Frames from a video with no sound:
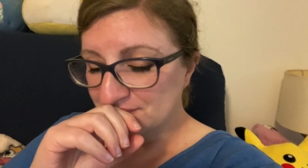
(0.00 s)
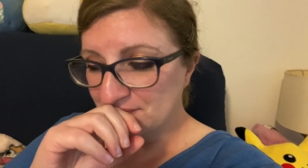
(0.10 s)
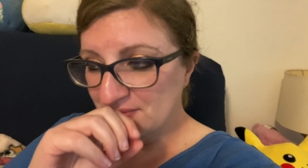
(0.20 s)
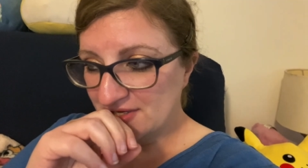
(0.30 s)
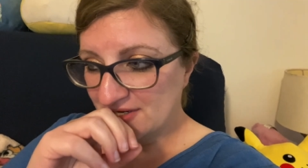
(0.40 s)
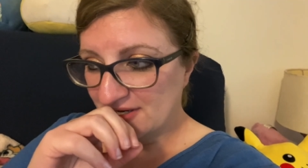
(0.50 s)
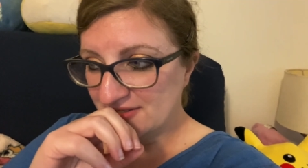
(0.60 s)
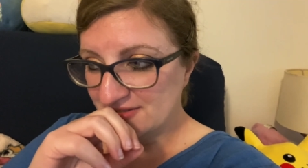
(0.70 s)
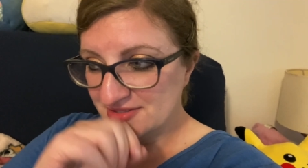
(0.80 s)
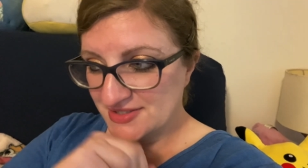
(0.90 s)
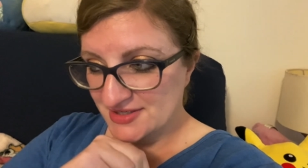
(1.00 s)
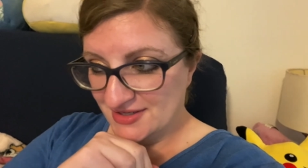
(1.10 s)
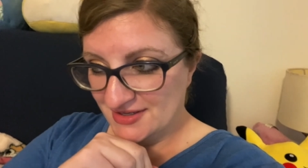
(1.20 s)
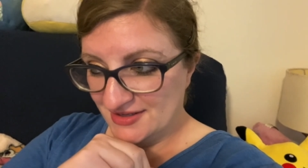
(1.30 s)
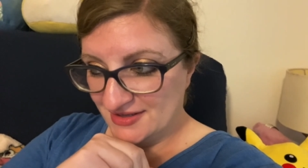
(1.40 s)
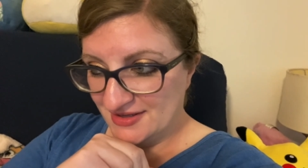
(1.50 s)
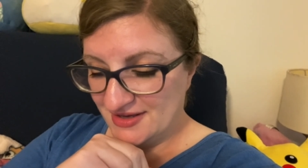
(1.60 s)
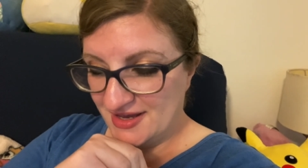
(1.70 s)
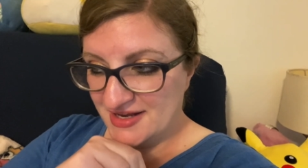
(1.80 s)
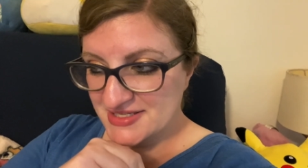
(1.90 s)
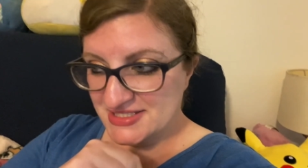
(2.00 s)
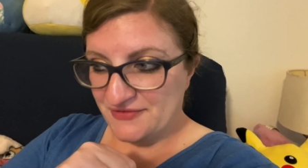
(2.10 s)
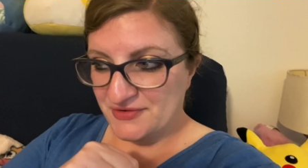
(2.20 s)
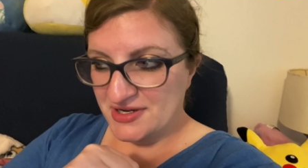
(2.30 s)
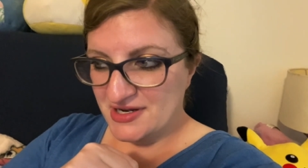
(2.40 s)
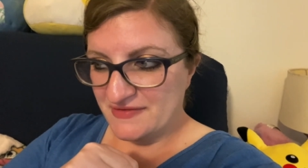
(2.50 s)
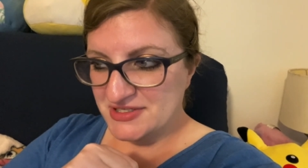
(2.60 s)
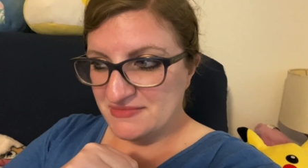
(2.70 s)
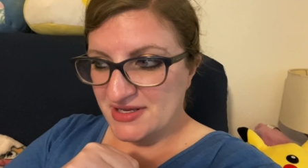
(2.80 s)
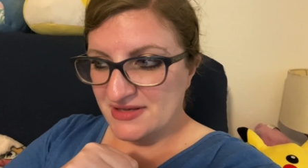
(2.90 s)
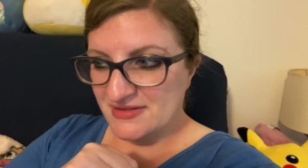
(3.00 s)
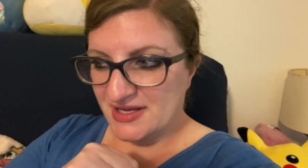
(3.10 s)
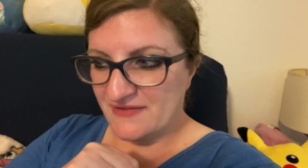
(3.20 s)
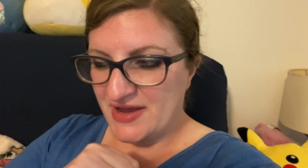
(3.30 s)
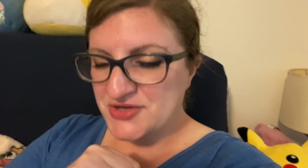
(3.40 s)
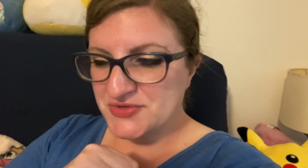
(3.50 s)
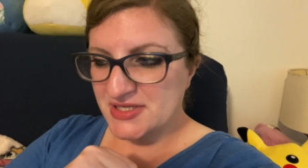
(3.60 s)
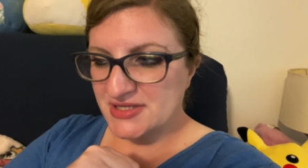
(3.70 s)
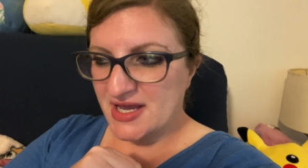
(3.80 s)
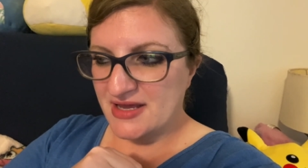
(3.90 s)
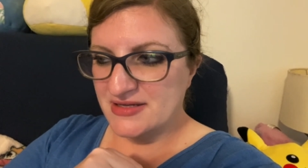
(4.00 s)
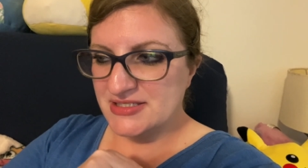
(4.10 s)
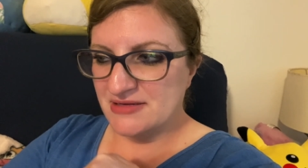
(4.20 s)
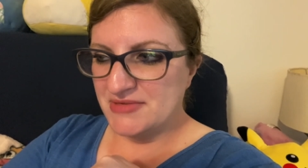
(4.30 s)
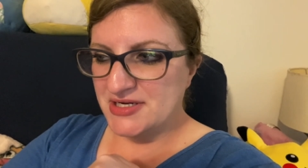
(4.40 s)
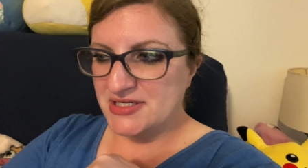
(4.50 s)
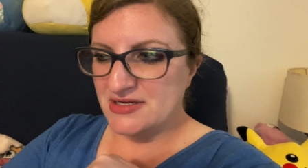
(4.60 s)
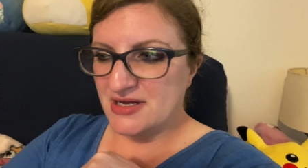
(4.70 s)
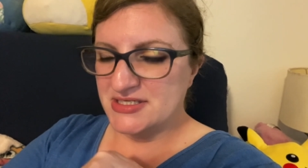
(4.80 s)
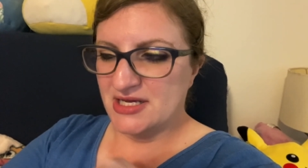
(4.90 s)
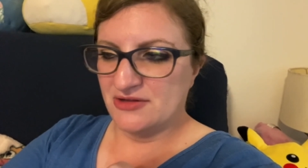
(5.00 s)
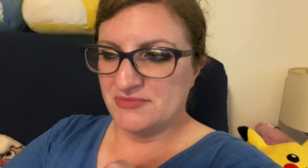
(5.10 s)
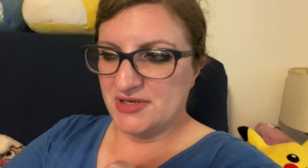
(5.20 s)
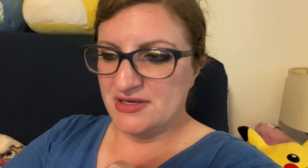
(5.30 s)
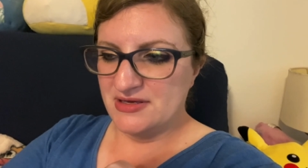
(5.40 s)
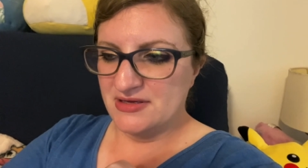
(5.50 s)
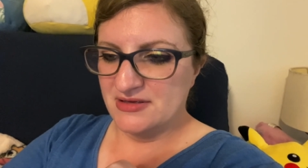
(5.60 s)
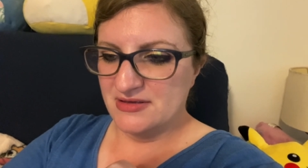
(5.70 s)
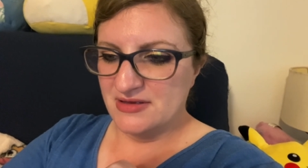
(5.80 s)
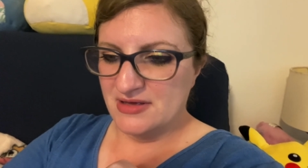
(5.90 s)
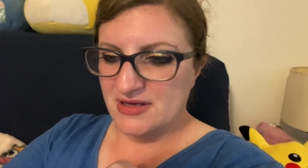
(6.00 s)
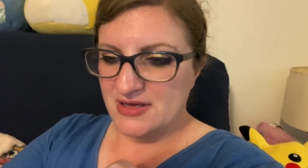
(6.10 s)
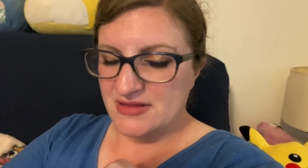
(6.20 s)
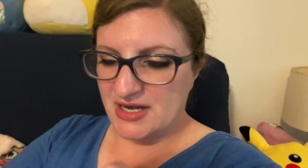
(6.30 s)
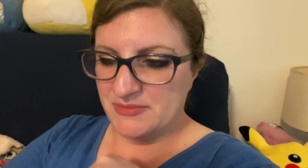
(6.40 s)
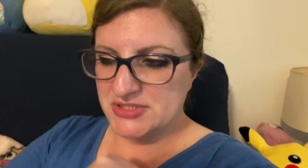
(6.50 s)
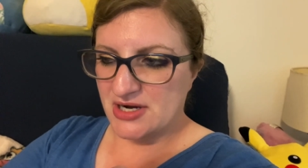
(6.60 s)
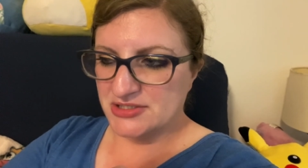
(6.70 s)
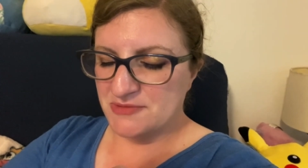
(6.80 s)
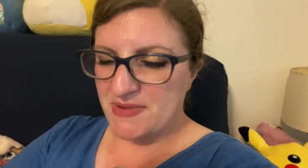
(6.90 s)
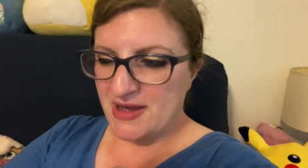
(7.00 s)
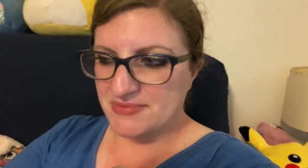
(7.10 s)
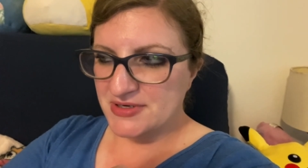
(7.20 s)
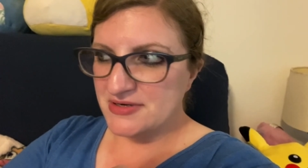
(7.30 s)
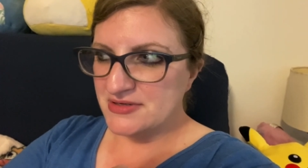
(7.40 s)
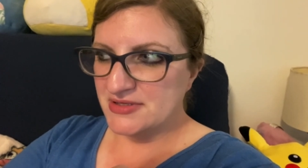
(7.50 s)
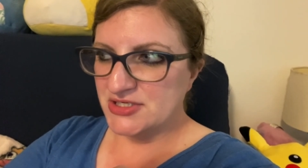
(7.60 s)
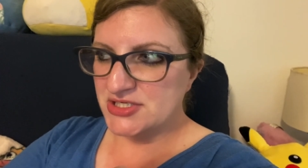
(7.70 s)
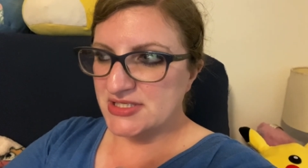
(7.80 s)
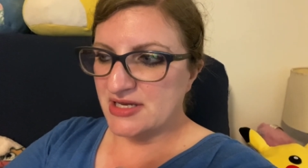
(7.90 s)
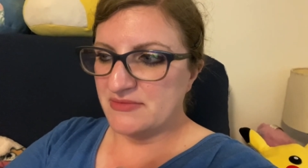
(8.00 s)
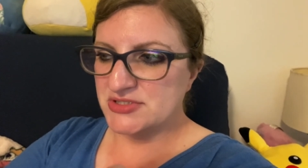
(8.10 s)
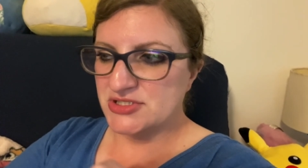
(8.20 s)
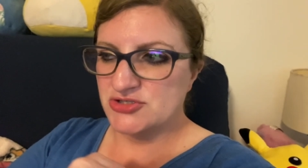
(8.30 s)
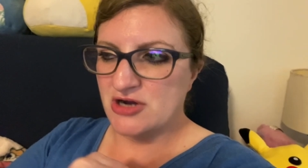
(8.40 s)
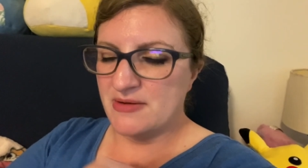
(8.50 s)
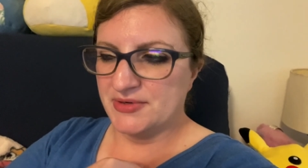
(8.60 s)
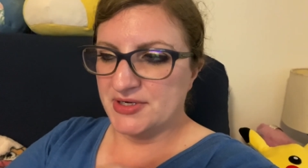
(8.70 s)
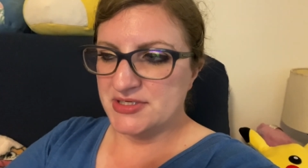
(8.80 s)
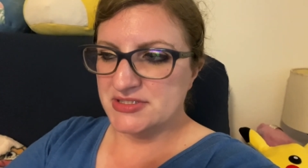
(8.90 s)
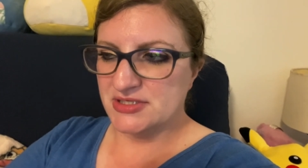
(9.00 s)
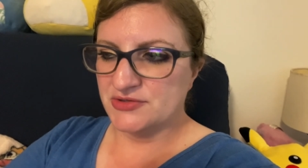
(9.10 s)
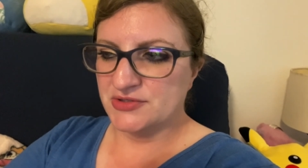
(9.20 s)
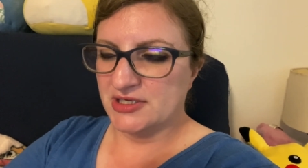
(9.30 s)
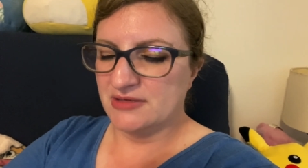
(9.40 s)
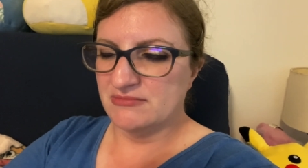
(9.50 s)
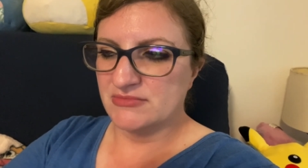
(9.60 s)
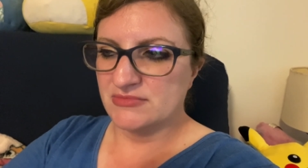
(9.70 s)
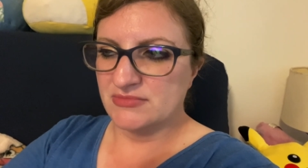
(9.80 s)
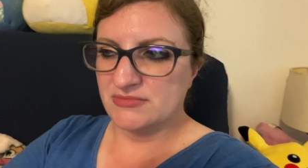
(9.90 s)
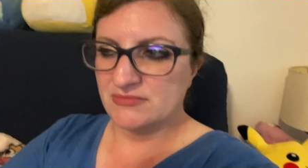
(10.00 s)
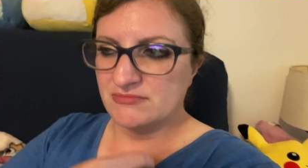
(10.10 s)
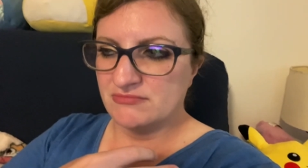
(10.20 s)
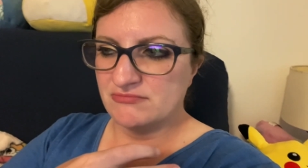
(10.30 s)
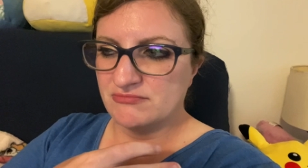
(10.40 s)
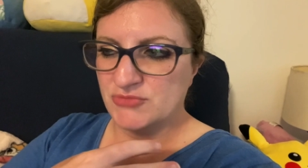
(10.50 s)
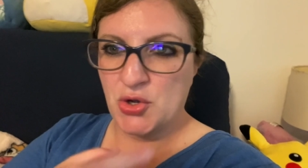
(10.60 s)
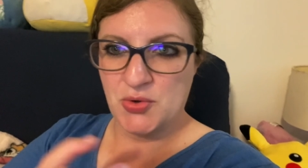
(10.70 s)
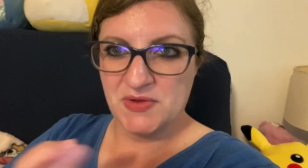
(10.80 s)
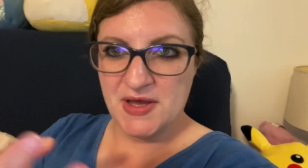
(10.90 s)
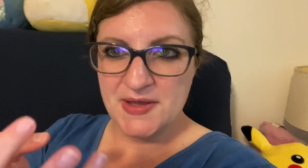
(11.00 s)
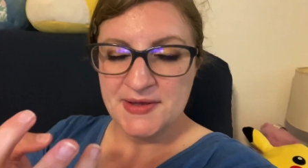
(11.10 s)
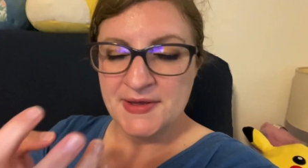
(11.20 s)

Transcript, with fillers: Because it is different enough to me. Like if I drank that and somebody did not tell me that it was Dr. Pepper. They just said it was a strawberries and cream cola.